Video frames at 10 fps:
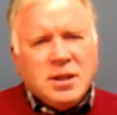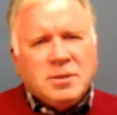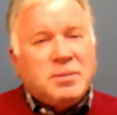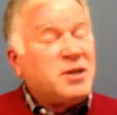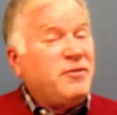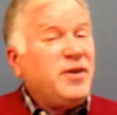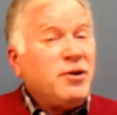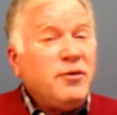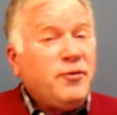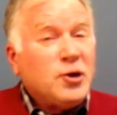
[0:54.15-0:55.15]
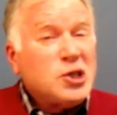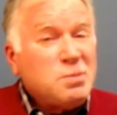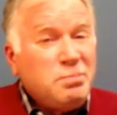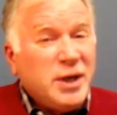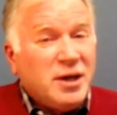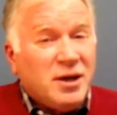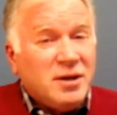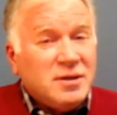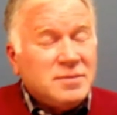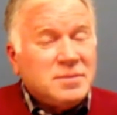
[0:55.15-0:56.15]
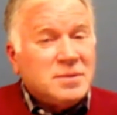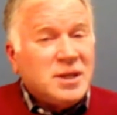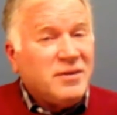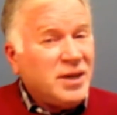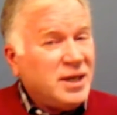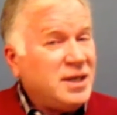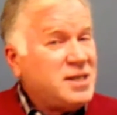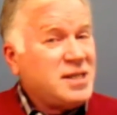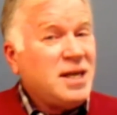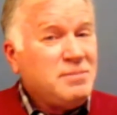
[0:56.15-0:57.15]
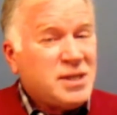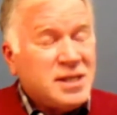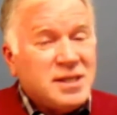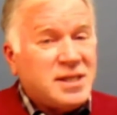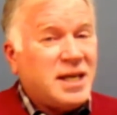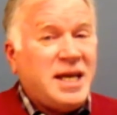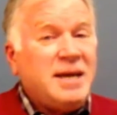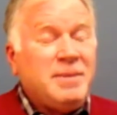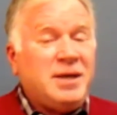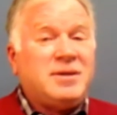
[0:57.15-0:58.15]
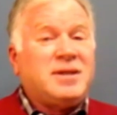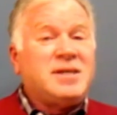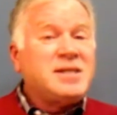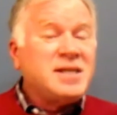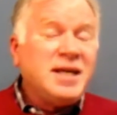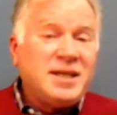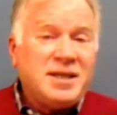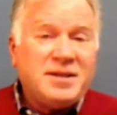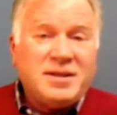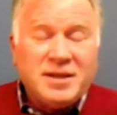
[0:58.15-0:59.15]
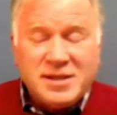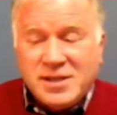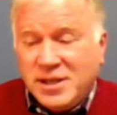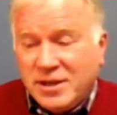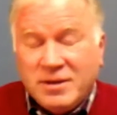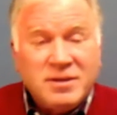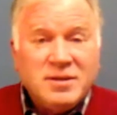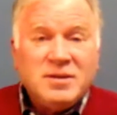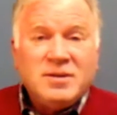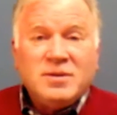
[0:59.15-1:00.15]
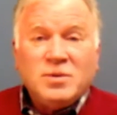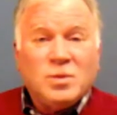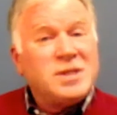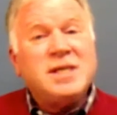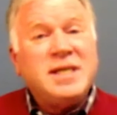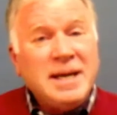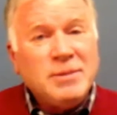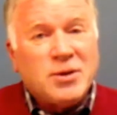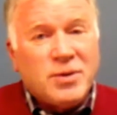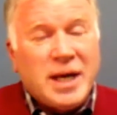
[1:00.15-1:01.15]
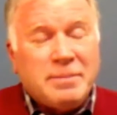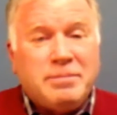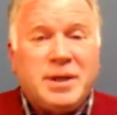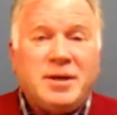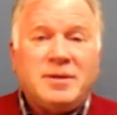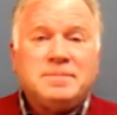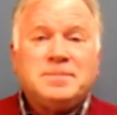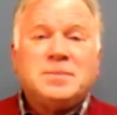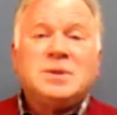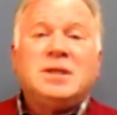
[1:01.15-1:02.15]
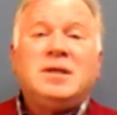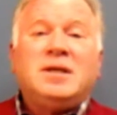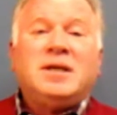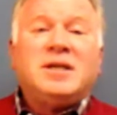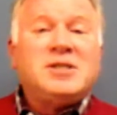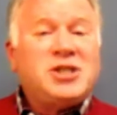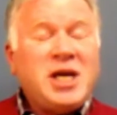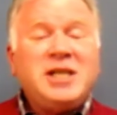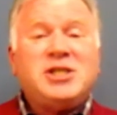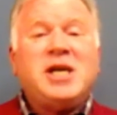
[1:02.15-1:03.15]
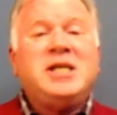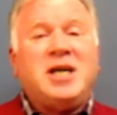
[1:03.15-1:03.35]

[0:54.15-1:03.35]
But the very first bill of any substance that came out of the Senate this year was a Democrat bill. J.J.